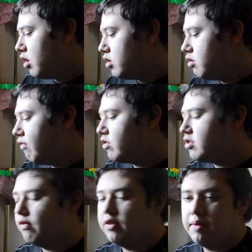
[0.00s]
do
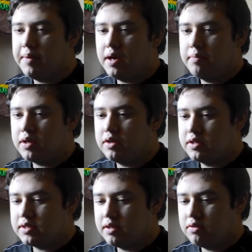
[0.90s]
something about
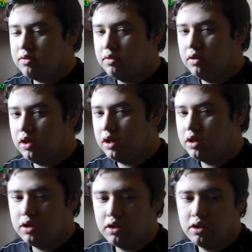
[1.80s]
because they're all
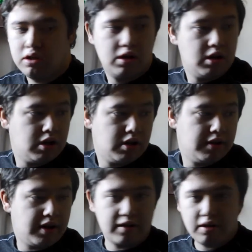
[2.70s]

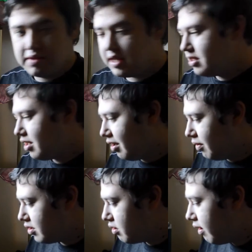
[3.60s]
But no detail on them
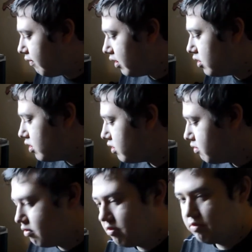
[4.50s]
whatsoever. They're just
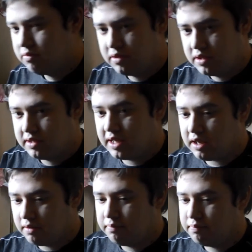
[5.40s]

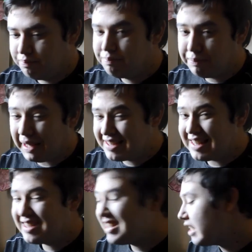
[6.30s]
plastic
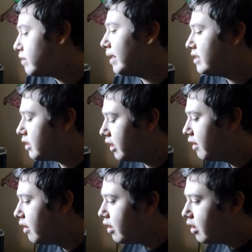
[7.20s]
sticks basically.
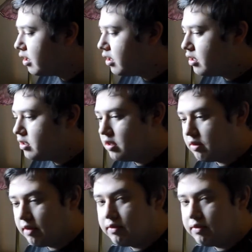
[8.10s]
So we have